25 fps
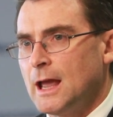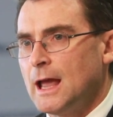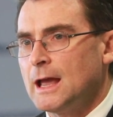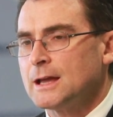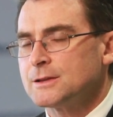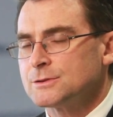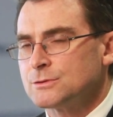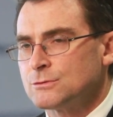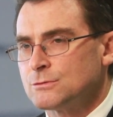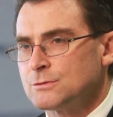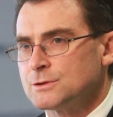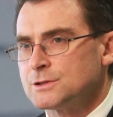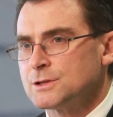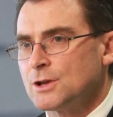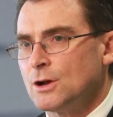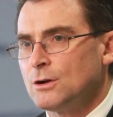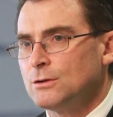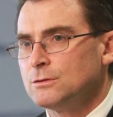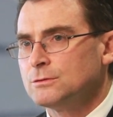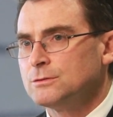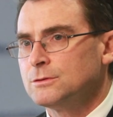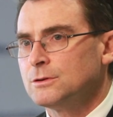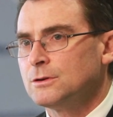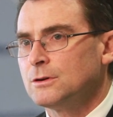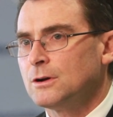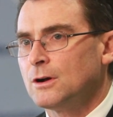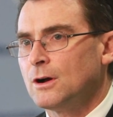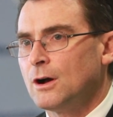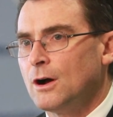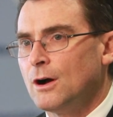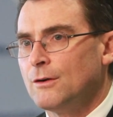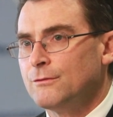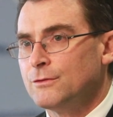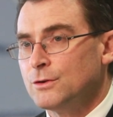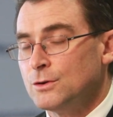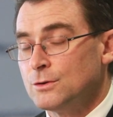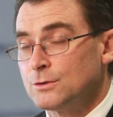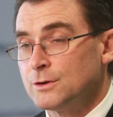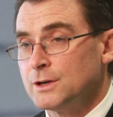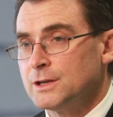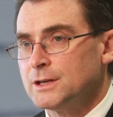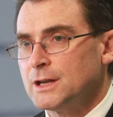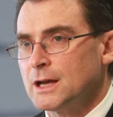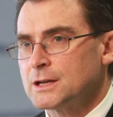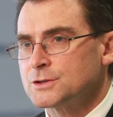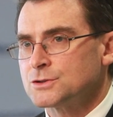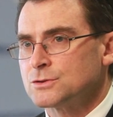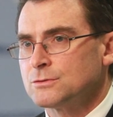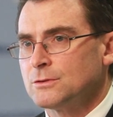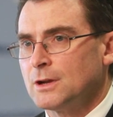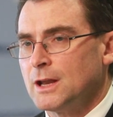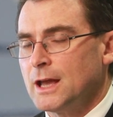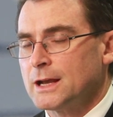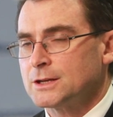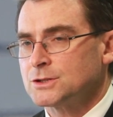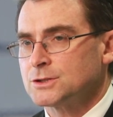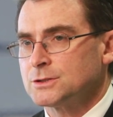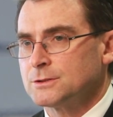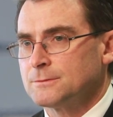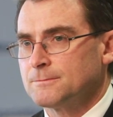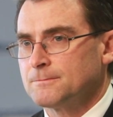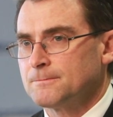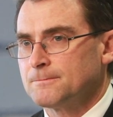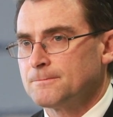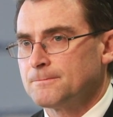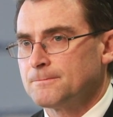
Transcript: as a result of your industrial action.